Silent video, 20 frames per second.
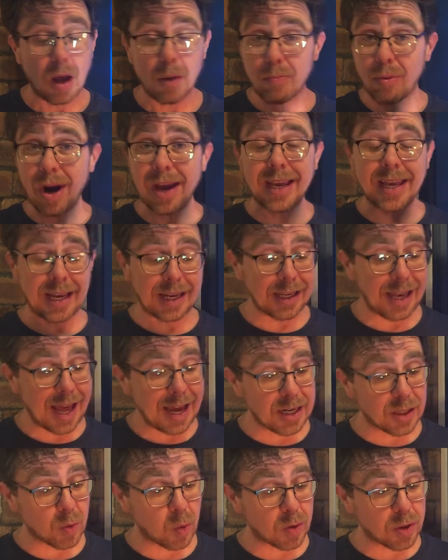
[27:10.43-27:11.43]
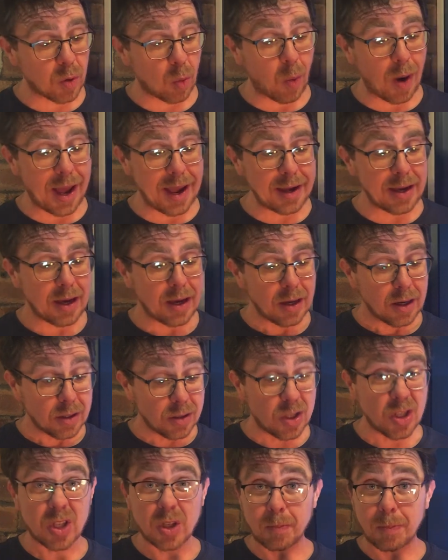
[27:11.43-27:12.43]
Breaking legs was a way
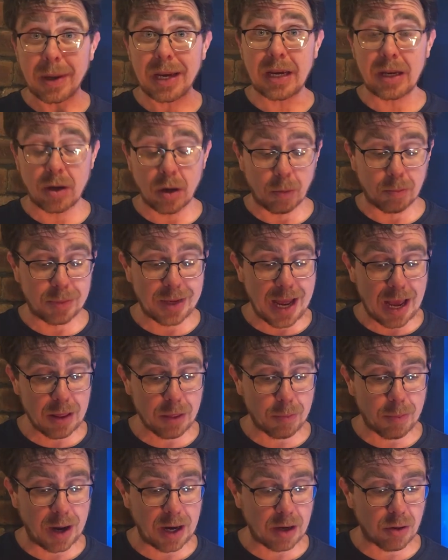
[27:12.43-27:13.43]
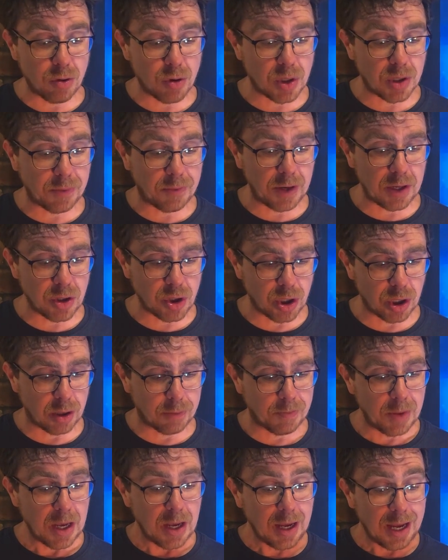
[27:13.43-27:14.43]
to speed up death by crucifixion.
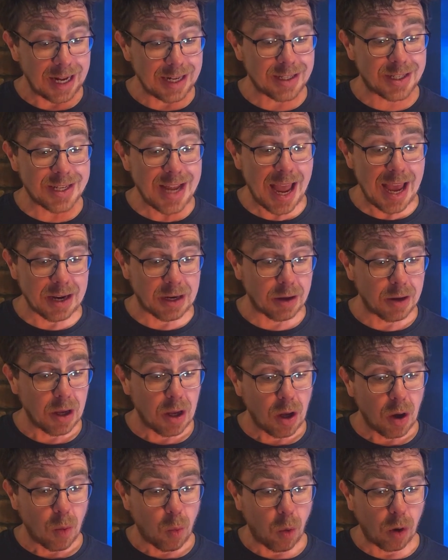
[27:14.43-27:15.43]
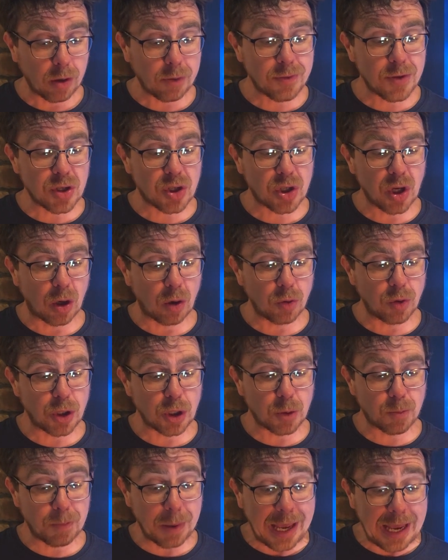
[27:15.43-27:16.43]
Instead, one of the
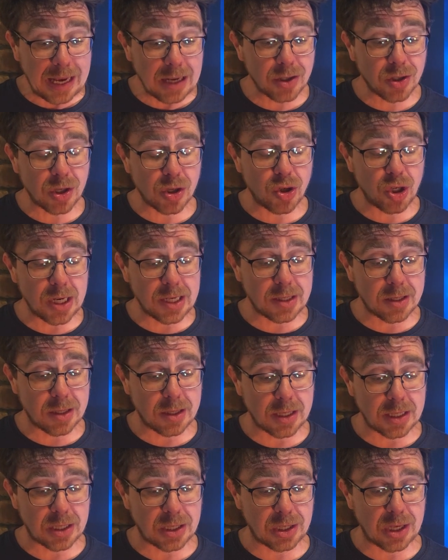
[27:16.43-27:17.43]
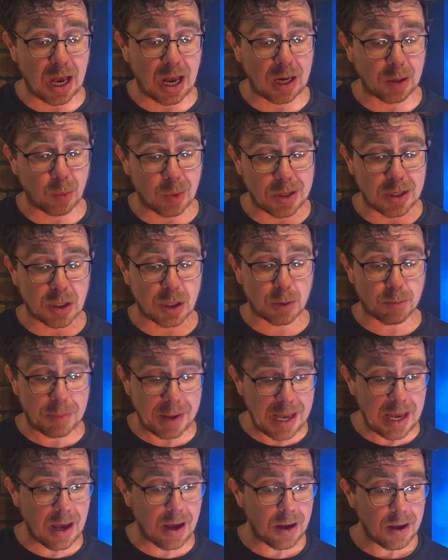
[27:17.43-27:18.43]
soldiers pierced Jesus' side with a
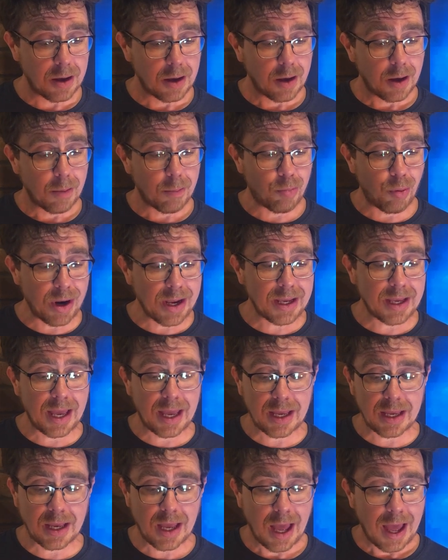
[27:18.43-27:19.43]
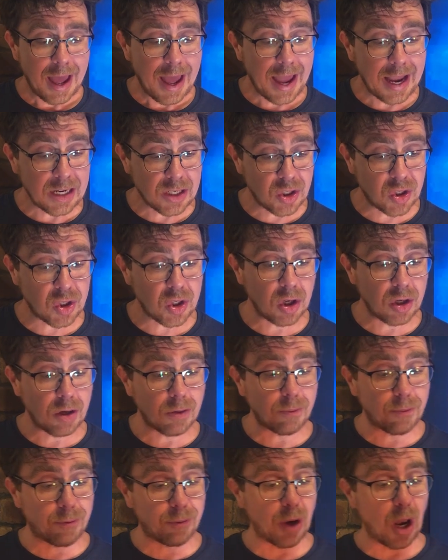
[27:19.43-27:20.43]
spear, bringing a
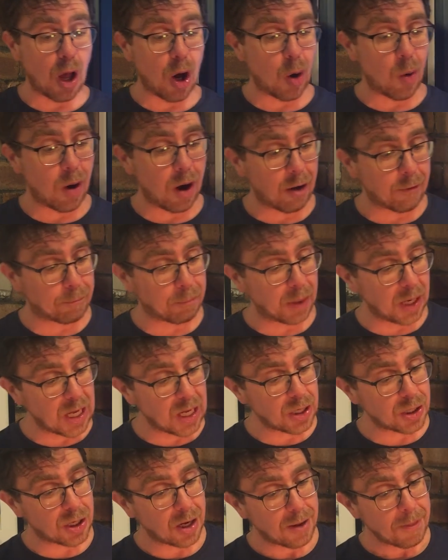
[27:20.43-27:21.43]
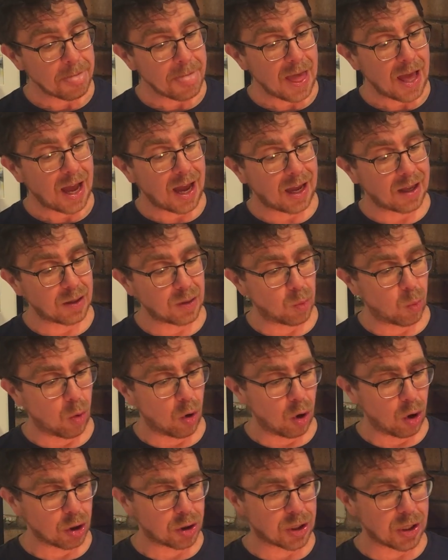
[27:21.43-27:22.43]
sudden flow of blood and
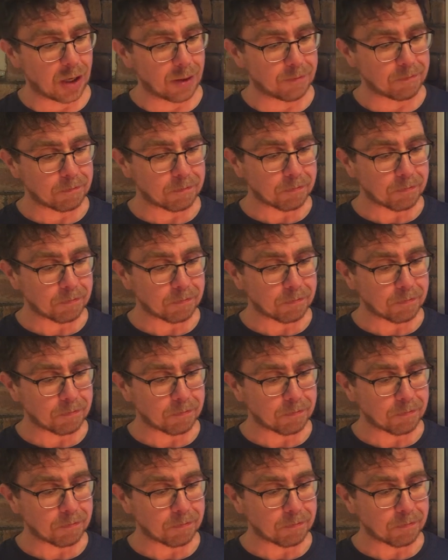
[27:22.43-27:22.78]
water.